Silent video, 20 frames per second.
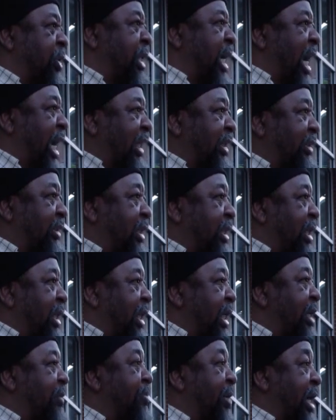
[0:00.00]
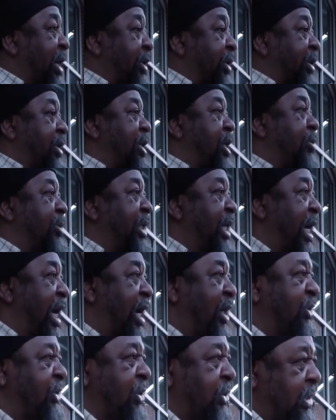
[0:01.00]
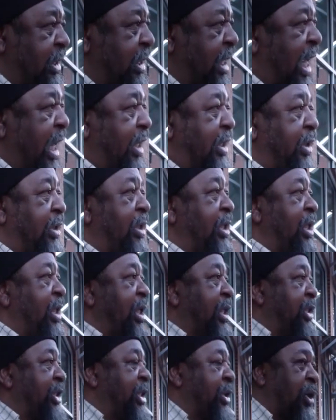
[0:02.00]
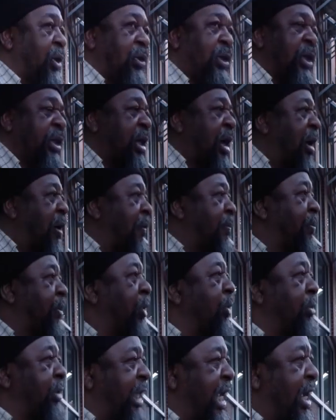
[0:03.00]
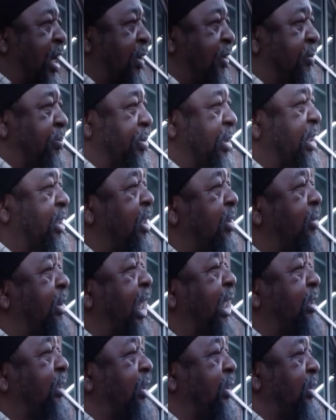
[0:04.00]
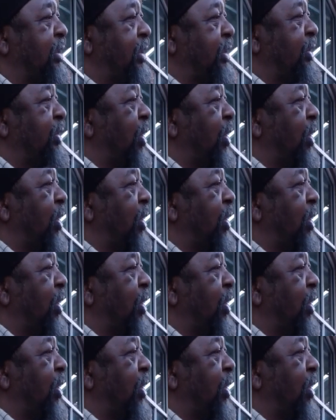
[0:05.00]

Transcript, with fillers: nice. He make her come in the house because he like her. She don't look all broke down and beat up like the, the